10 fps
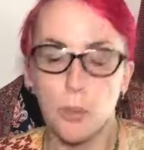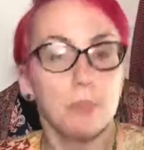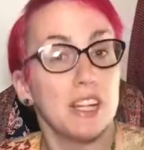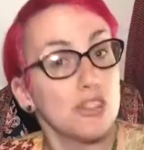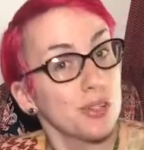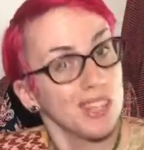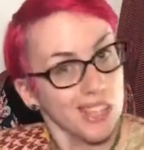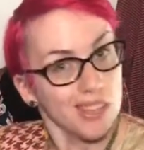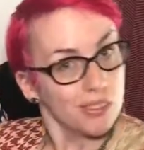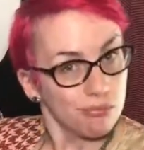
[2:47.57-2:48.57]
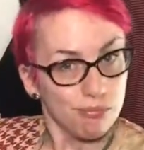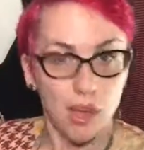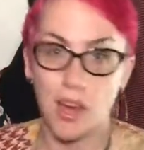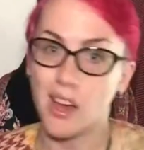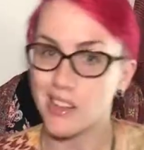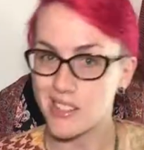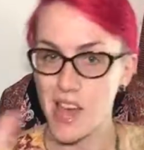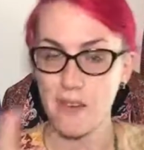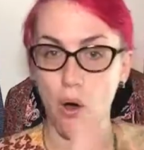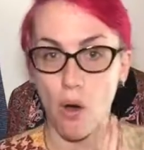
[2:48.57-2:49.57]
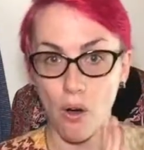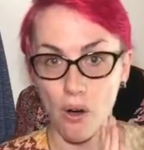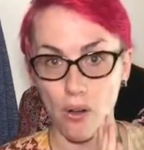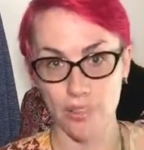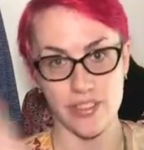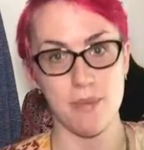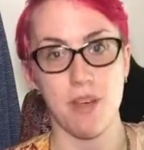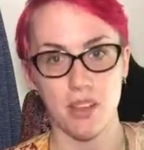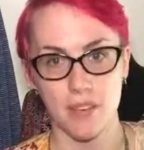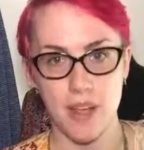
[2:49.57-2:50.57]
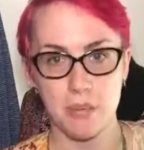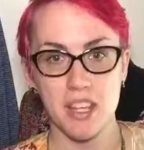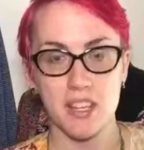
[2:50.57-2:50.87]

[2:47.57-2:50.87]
matronly to have all the same color family.